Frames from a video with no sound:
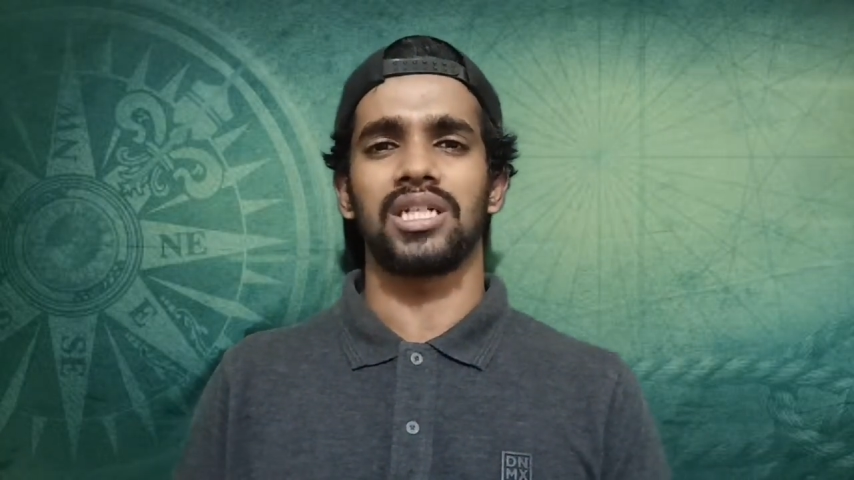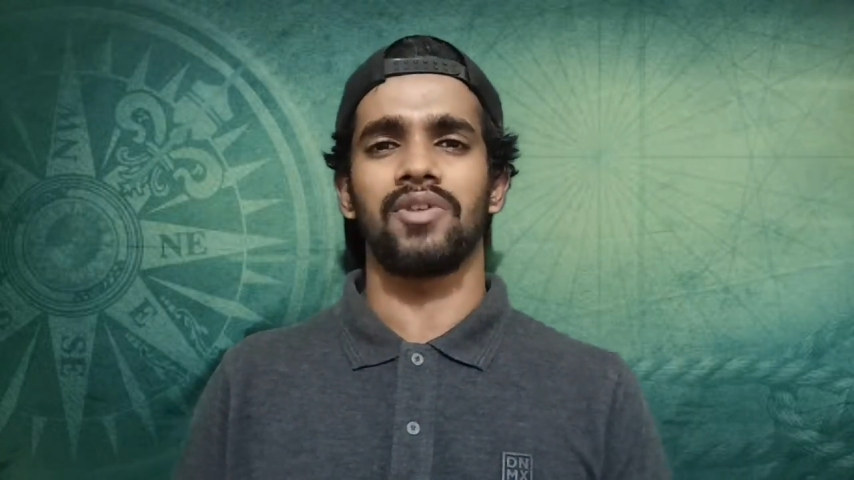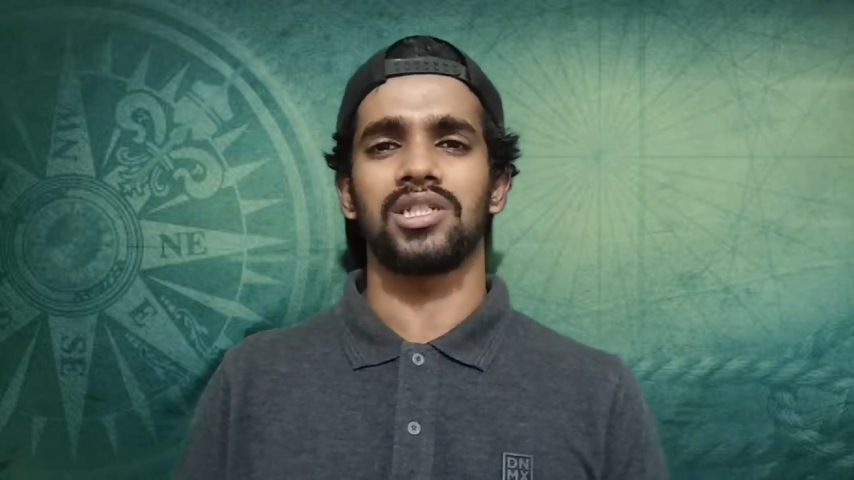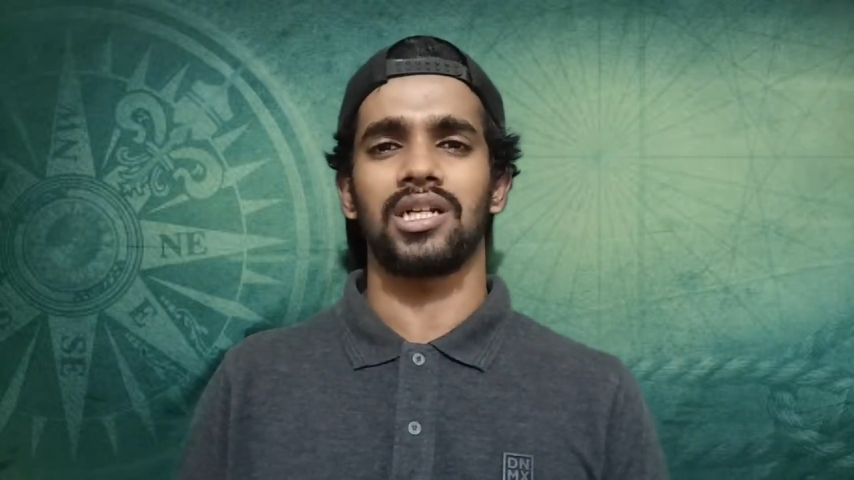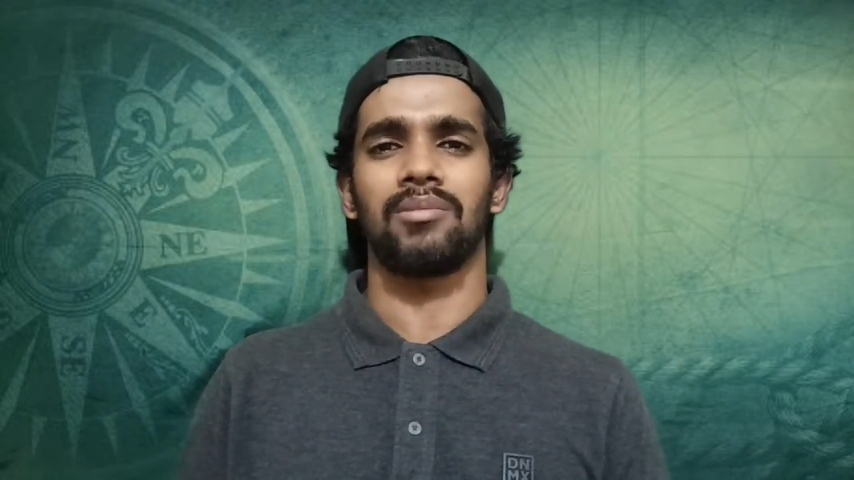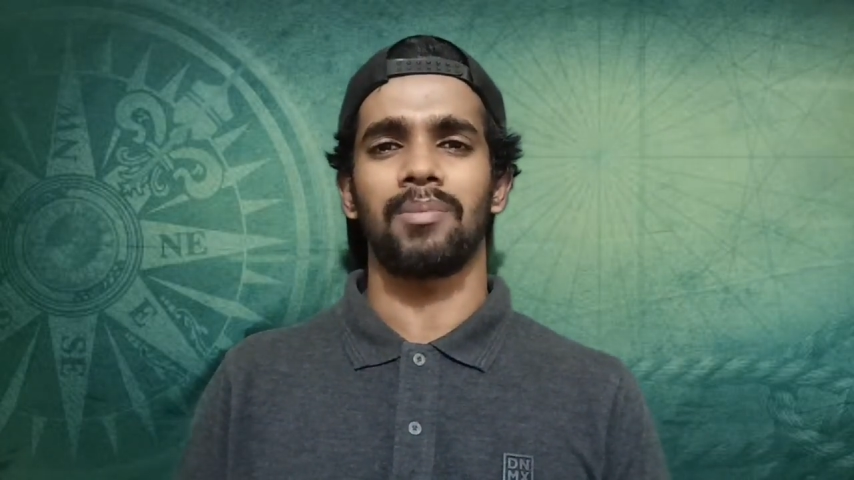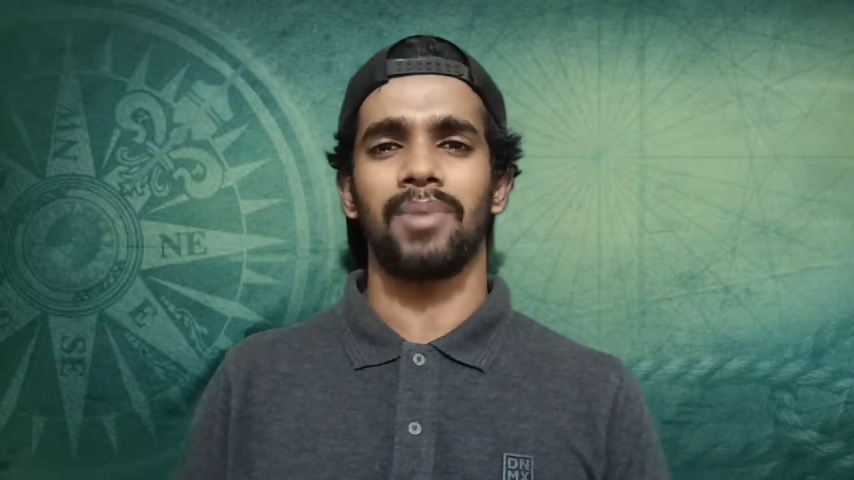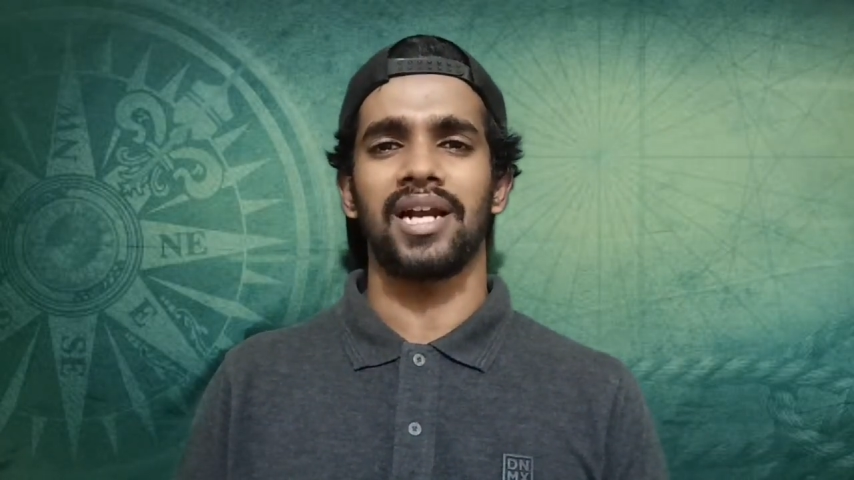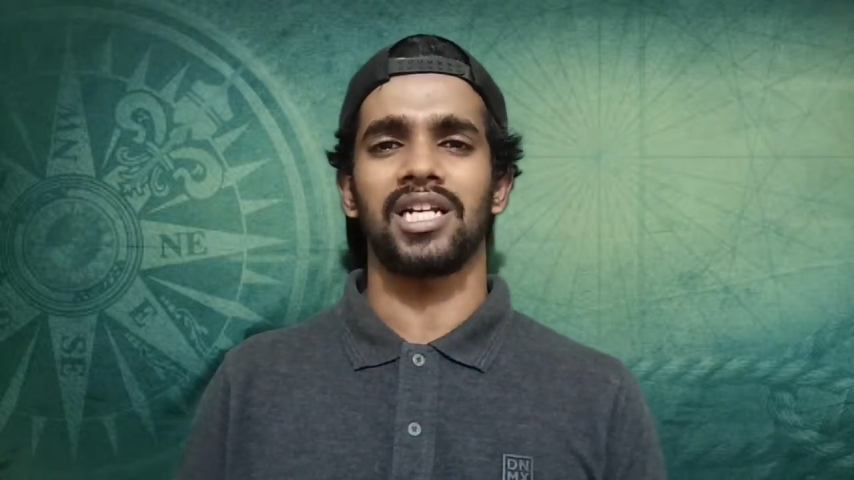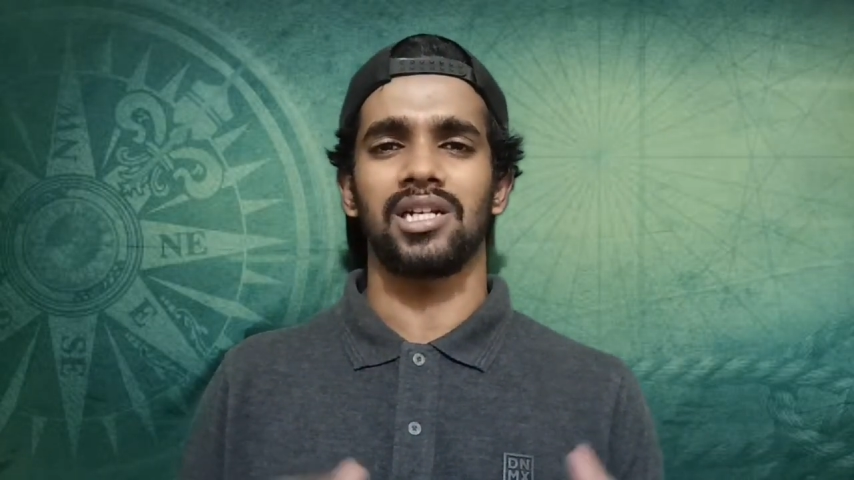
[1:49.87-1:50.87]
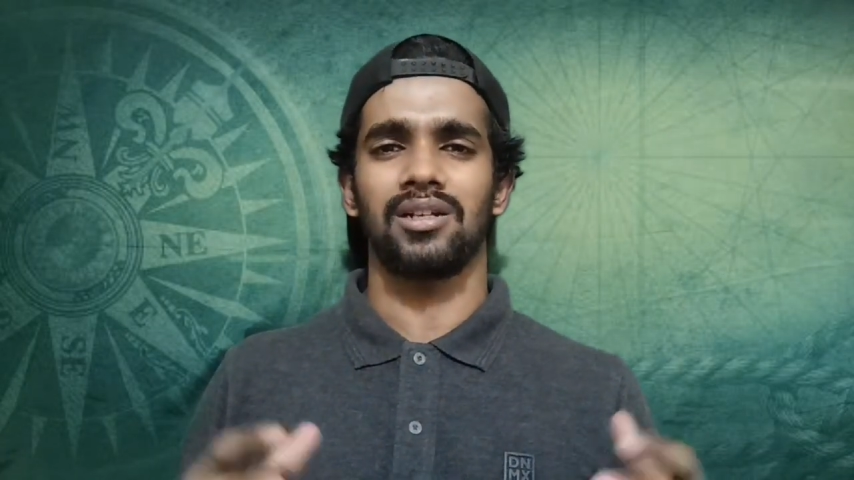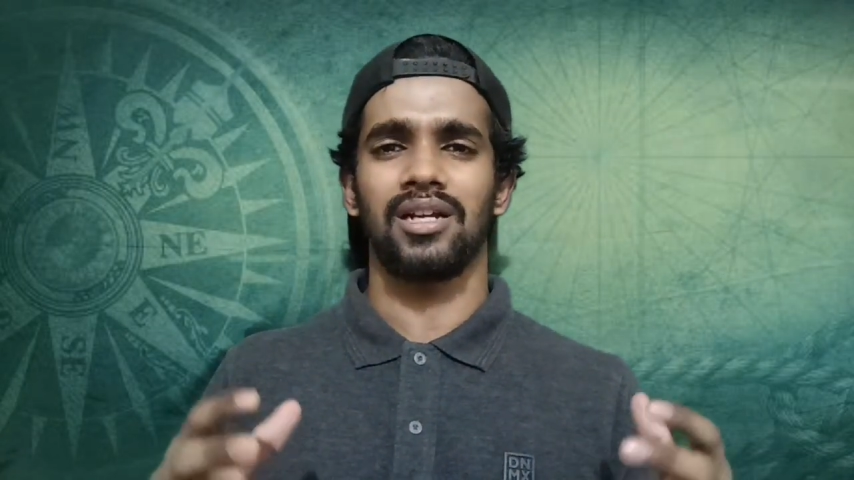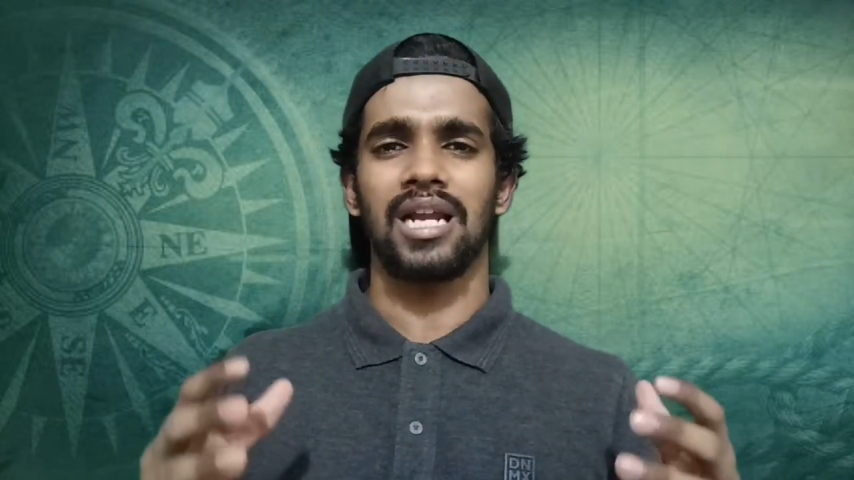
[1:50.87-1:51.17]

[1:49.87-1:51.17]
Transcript: the sewage treatment plant in,